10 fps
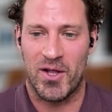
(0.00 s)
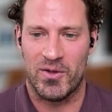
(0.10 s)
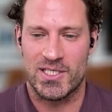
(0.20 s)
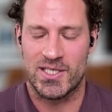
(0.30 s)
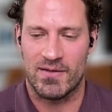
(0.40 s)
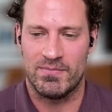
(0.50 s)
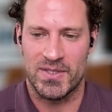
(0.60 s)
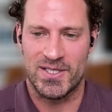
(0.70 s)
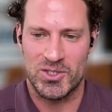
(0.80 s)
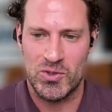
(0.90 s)
And it's like,
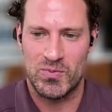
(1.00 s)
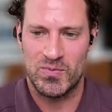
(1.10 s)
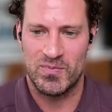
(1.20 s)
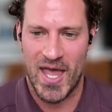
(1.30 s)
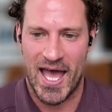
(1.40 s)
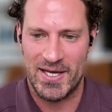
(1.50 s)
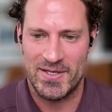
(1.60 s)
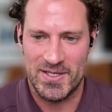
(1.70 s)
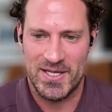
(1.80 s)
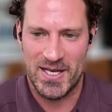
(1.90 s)
because we
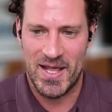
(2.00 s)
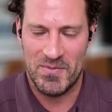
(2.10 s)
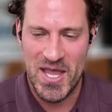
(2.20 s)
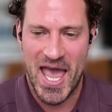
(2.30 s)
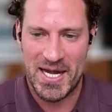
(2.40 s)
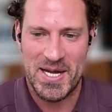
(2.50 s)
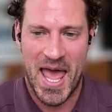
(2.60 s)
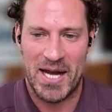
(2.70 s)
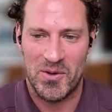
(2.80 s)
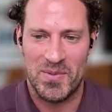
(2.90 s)
had
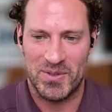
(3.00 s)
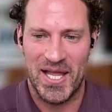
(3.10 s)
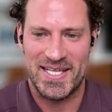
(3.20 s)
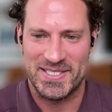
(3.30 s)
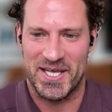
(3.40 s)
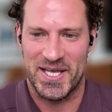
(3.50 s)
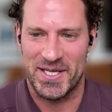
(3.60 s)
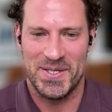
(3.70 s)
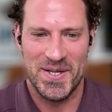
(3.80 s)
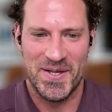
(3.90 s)
inadequate plans. Like,
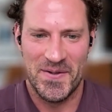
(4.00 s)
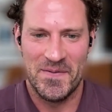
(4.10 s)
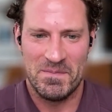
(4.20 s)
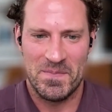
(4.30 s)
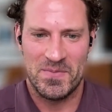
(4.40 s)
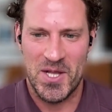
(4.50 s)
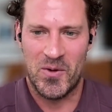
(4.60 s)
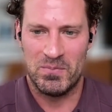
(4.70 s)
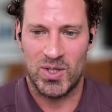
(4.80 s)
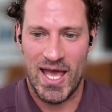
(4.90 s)

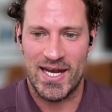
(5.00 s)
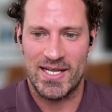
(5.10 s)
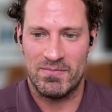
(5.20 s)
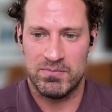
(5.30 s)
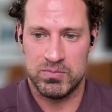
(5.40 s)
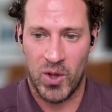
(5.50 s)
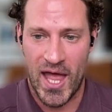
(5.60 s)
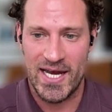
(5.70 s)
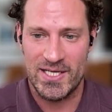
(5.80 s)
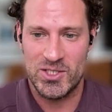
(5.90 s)

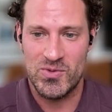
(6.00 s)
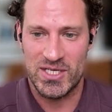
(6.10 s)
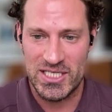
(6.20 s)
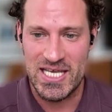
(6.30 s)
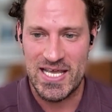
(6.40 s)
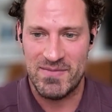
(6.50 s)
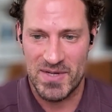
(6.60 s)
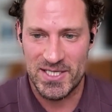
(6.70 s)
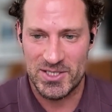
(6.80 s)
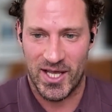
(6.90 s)
planning to a T
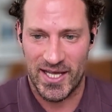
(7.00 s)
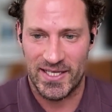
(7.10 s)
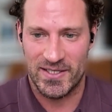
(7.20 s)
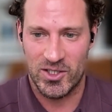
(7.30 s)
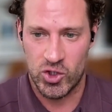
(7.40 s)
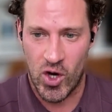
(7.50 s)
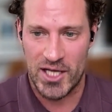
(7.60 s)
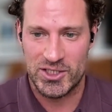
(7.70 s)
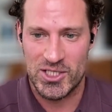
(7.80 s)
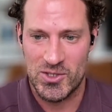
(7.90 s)
means like
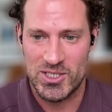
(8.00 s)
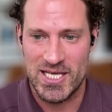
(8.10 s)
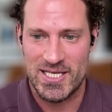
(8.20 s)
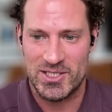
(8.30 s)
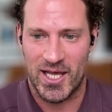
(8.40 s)
crossing your T's.